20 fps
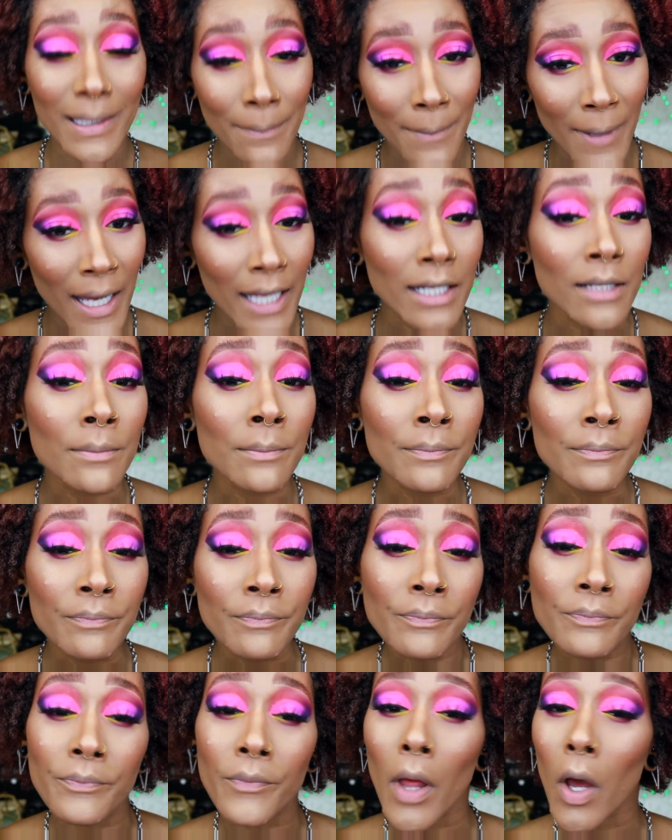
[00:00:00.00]
on the bottom.
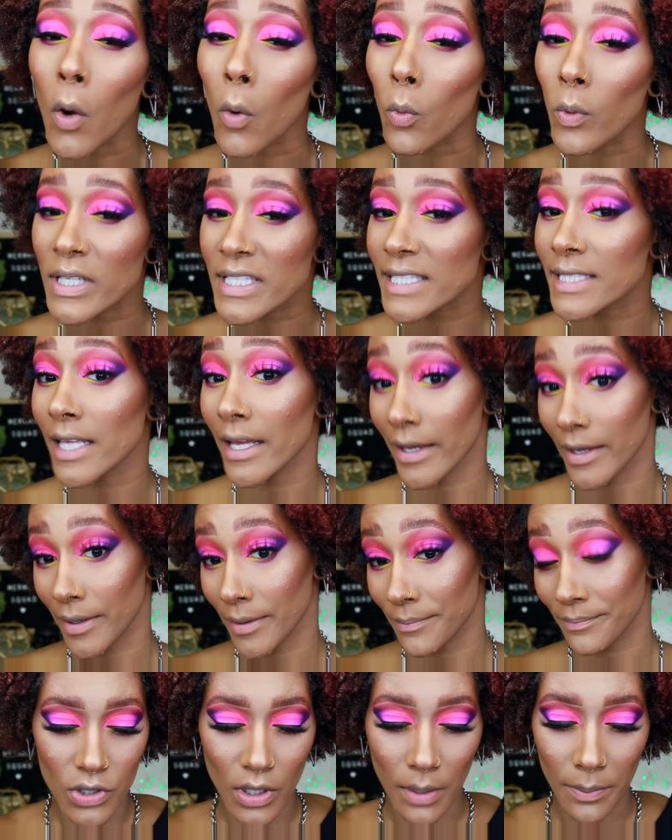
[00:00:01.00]
What's
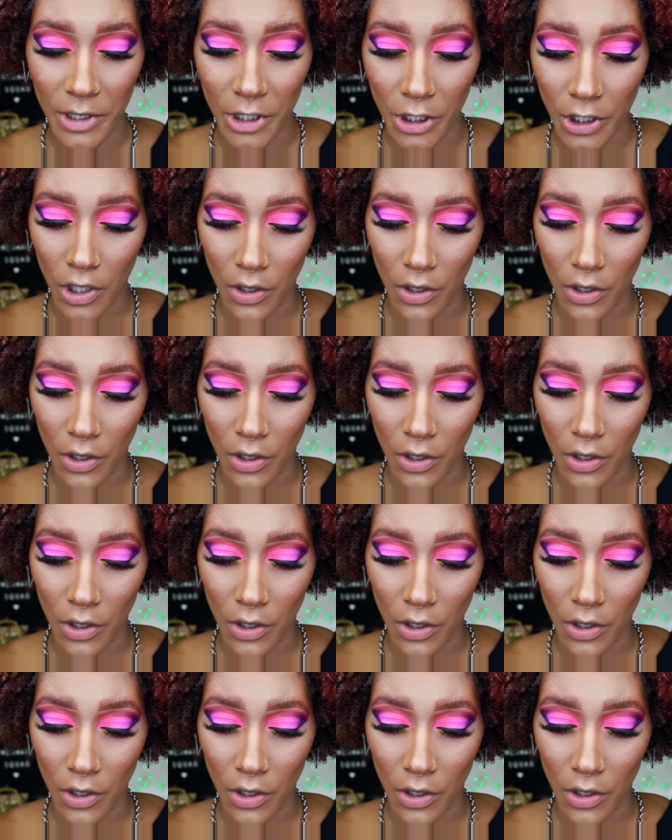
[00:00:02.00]
up? So I'm gonna